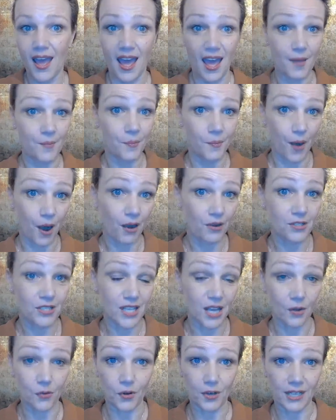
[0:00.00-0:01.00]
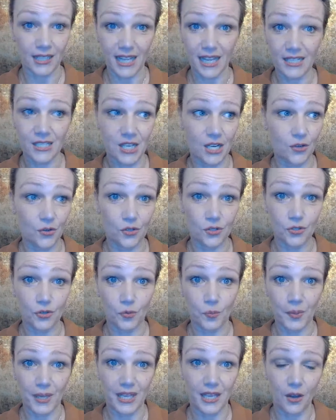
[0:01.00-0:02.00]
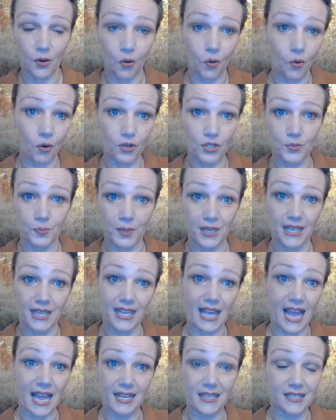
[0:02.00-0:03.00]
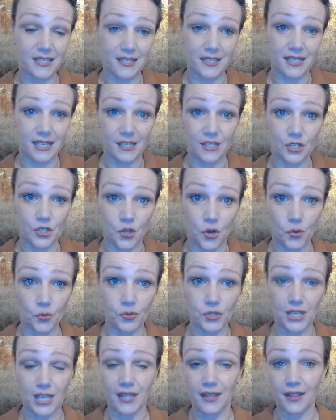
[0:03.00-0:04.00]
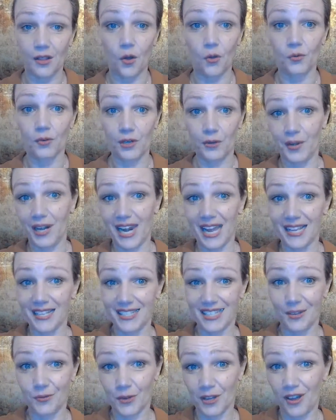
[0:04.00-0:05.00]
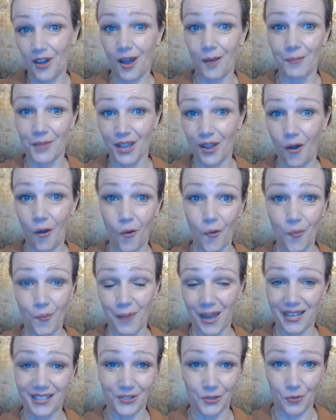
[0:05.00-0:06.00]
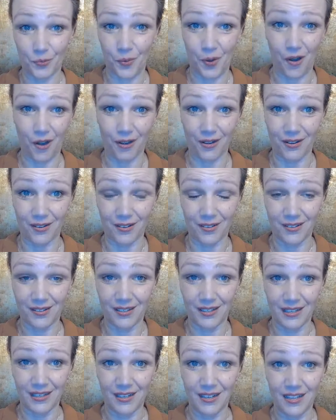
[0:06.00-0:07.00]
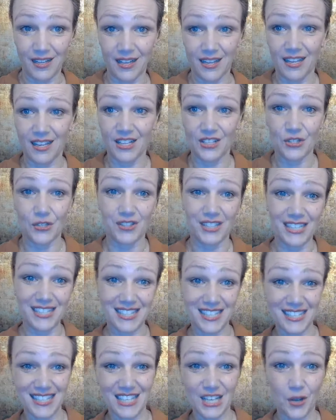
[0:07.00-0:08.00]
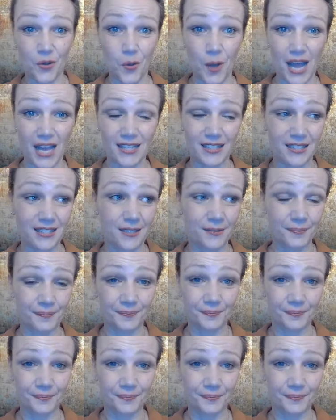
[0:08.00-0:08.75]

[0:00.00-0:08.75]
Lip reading: And barn sour can actually also be a horse being anxious in shows and only relaxing when coming home back to the barn. So this is a quite